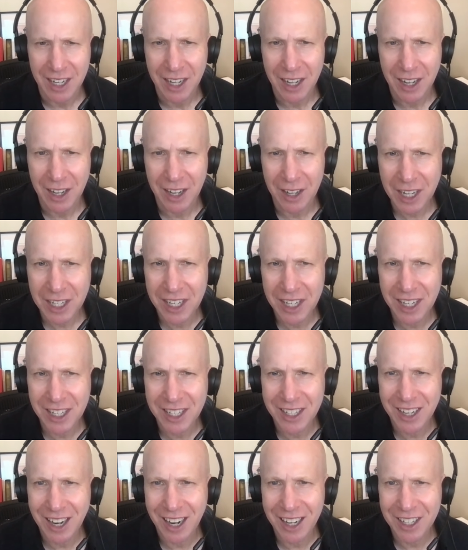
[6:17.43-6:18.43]
Uh, that
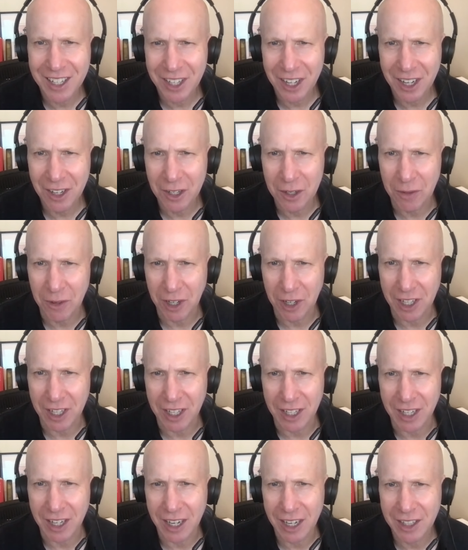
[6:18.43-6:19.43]
sets high standards for a
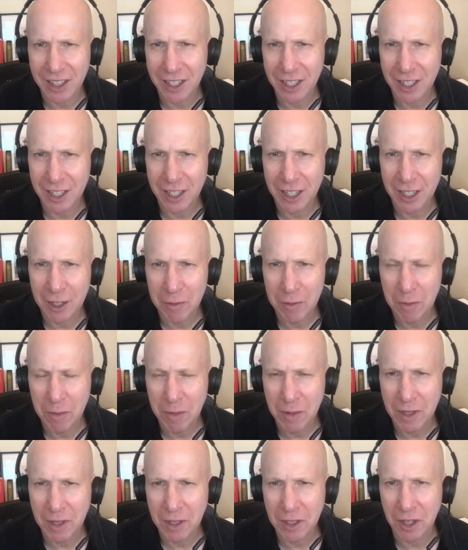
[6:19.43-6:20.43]
kid. And I think um,
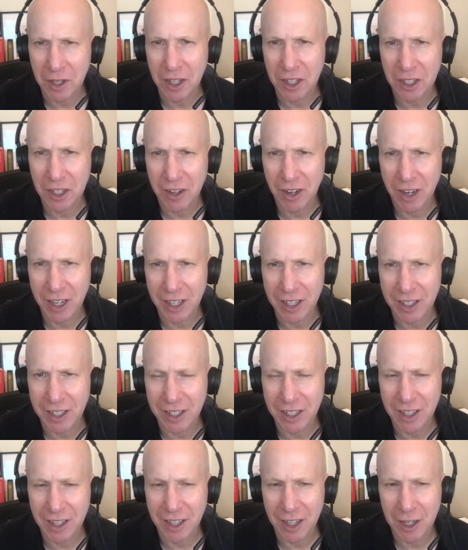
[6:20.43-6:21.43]
to his credit,
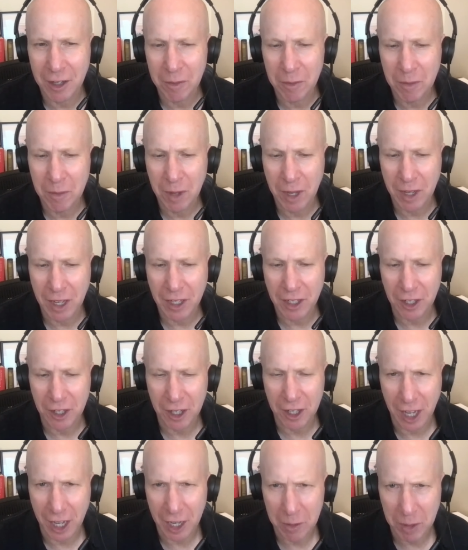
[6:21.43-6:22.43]
um,
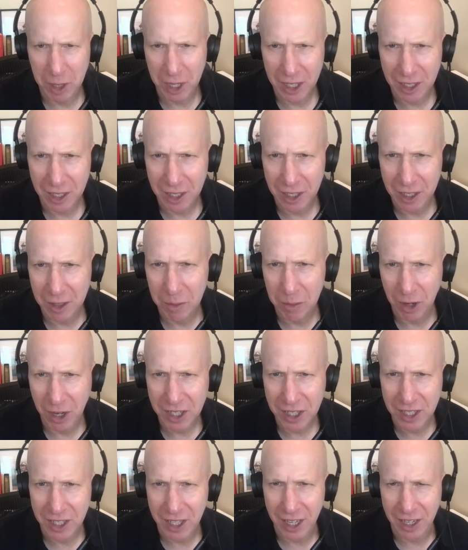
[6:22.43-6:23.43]
young ML
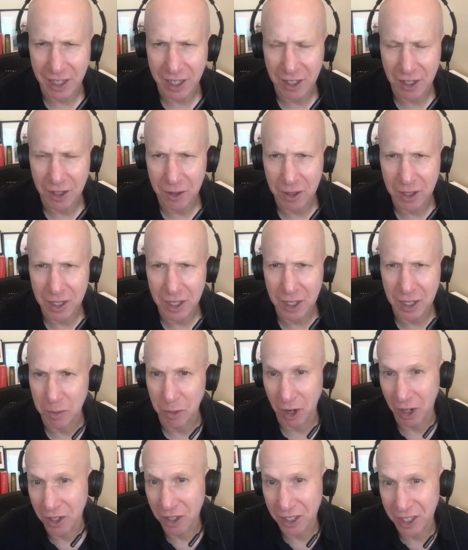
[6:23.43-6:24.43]
embraced that. You know, his
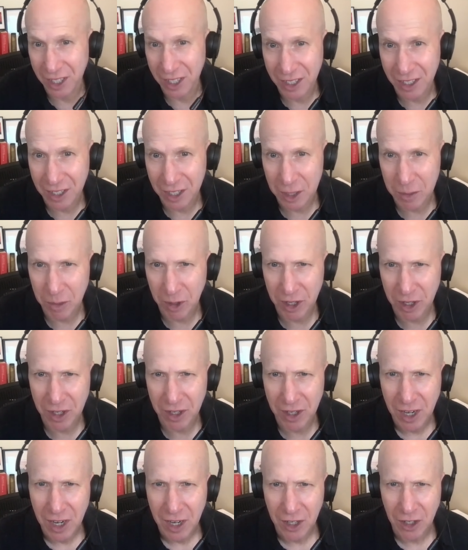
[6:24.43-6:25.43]
brother didn't. His
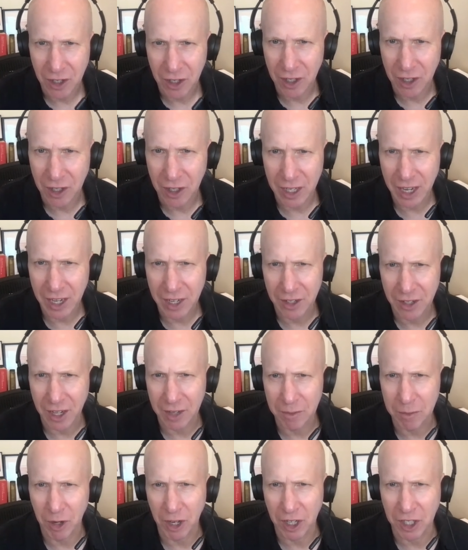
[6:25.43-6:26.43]
brother couldn't handle
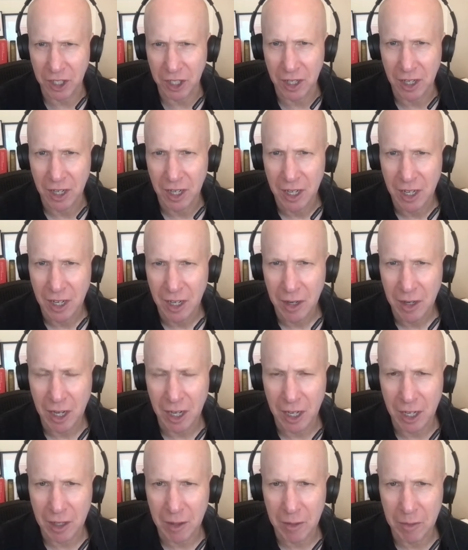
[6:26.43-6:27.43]
that pressure.
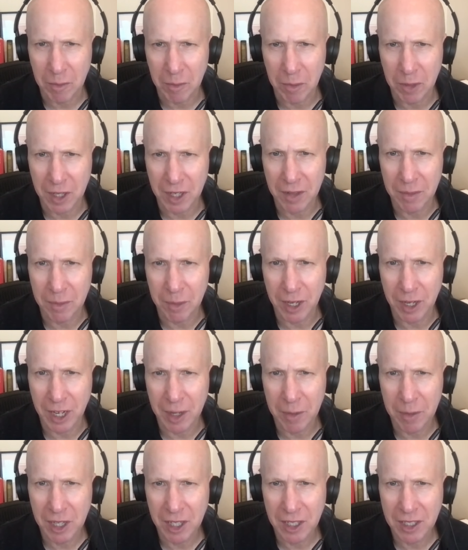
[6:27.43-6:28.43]
Um, but but
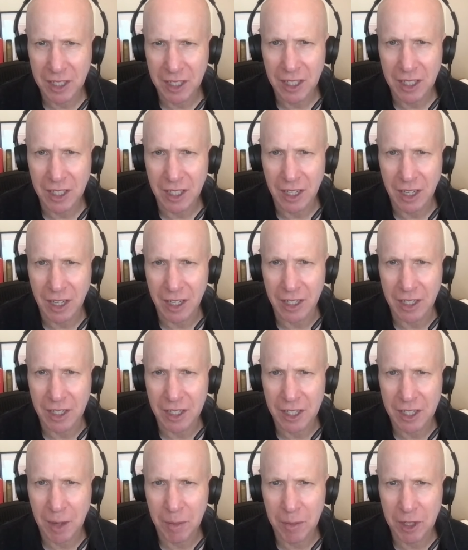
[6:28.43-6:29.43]
ML did. He
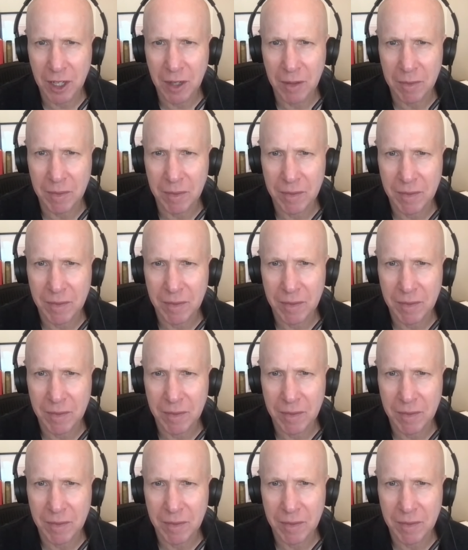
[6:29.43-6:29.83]
stepped up.